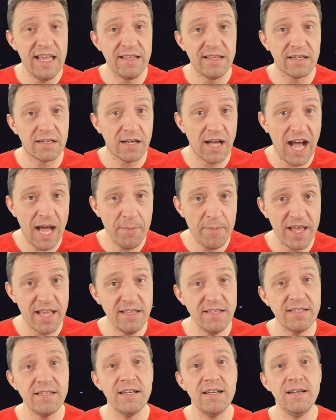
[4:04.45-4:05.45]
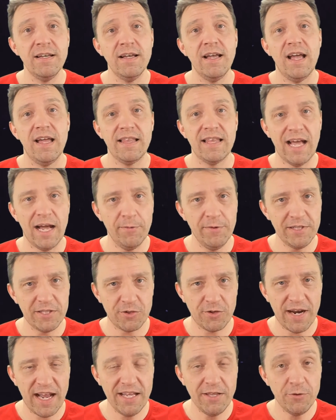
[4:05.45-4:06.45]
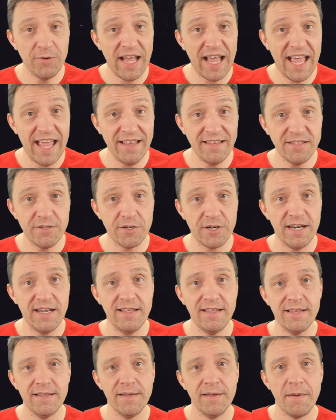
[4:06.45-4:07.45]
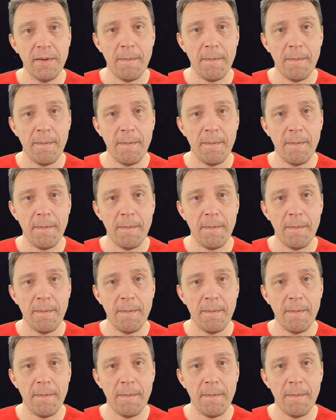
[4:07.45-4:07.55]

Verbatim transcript: in the comments and I will try to answer it.